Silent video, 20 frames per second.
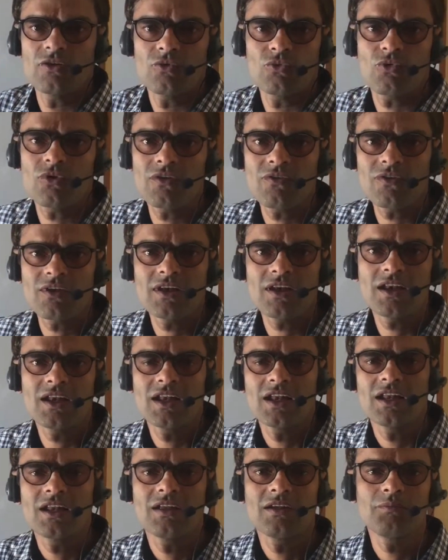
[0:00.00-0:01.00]
what will
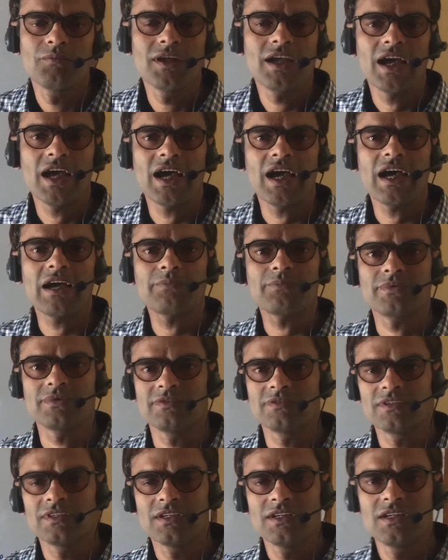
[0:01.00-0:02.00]
be happen?
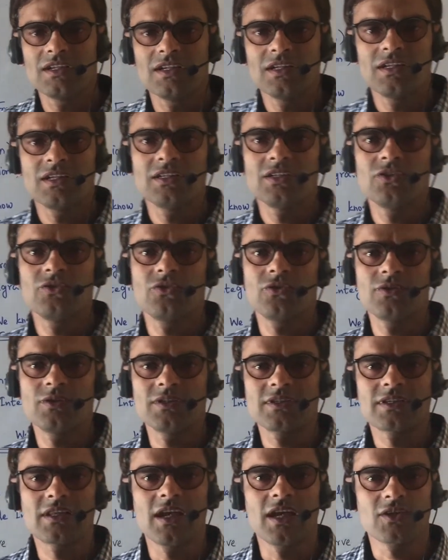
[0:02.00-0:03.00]

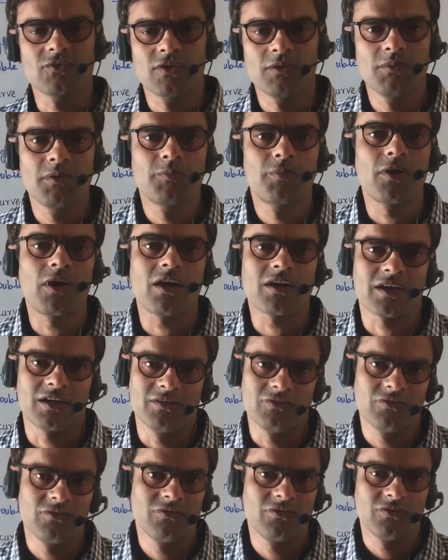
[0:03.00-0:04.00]
This glass will be broken.
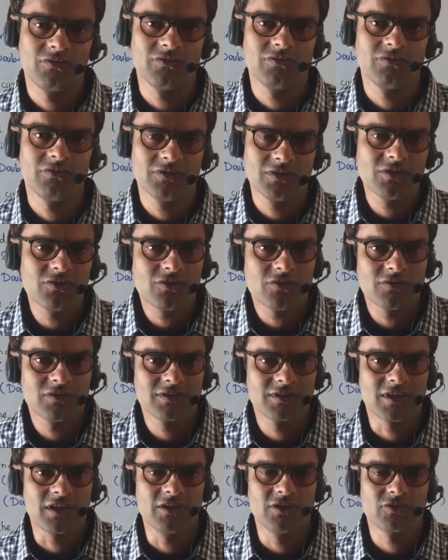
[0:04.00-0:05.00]

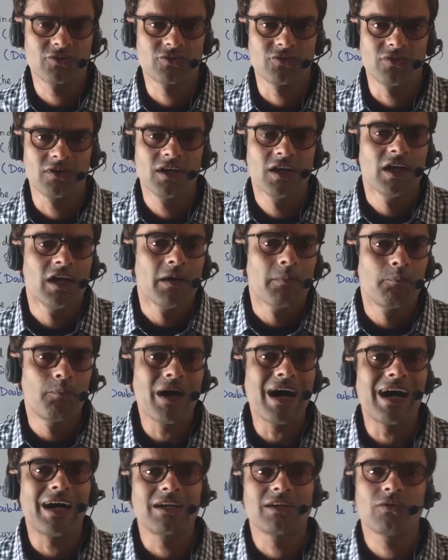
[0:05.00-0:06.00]
It's understood.
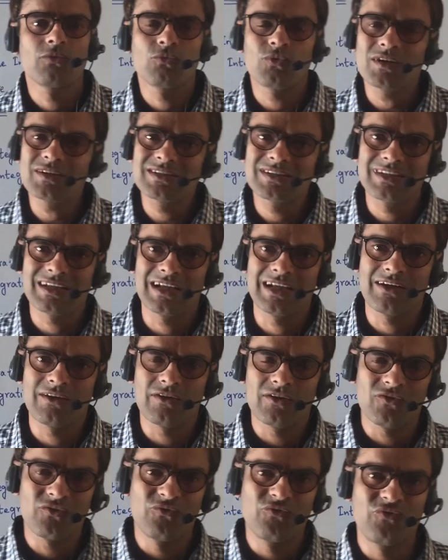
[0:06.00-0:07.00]
But what's
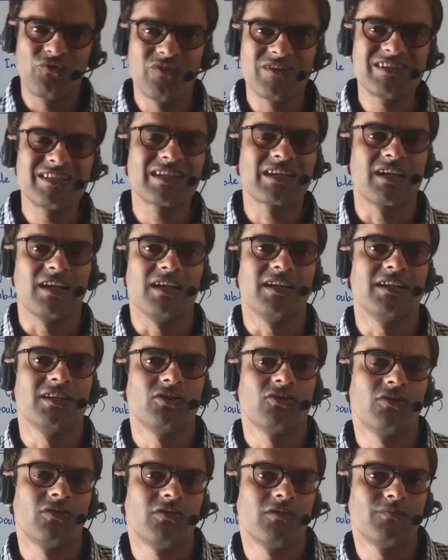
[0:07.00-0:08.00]
physically,
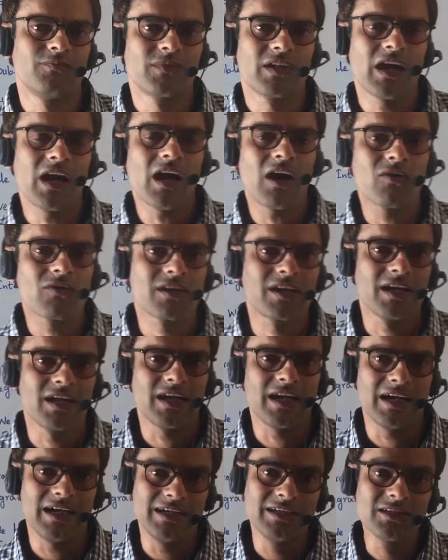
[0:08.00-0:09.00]
how can
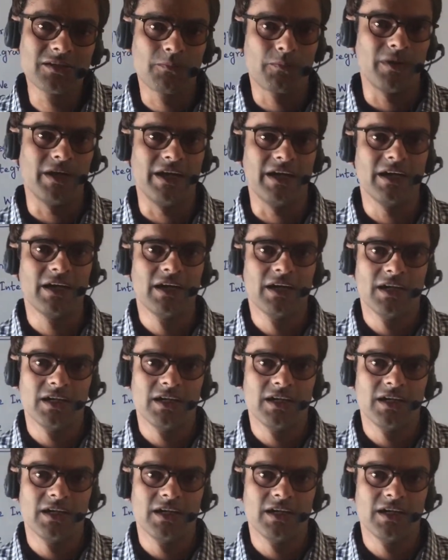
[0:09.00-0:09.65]
I interpret,